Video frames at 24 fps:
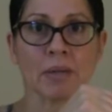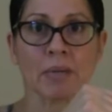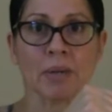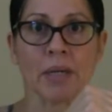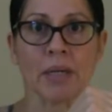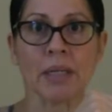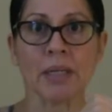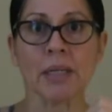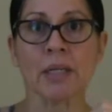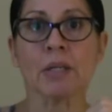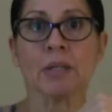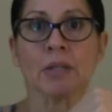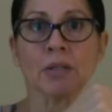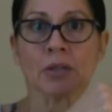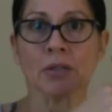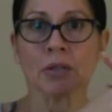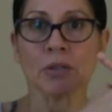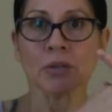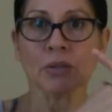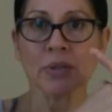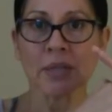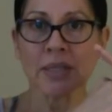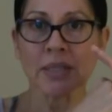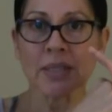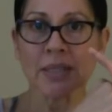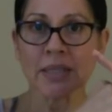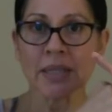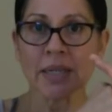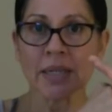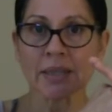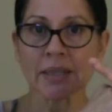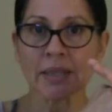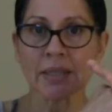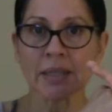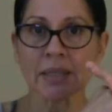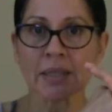right, to
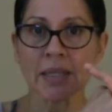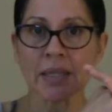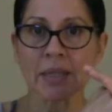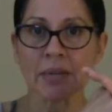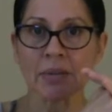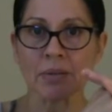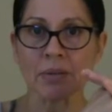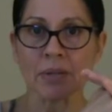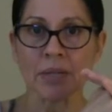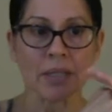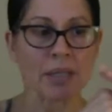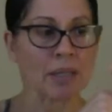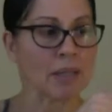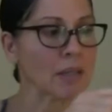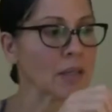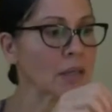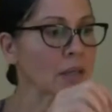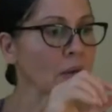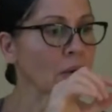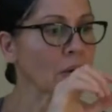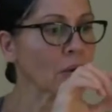inside the glenoid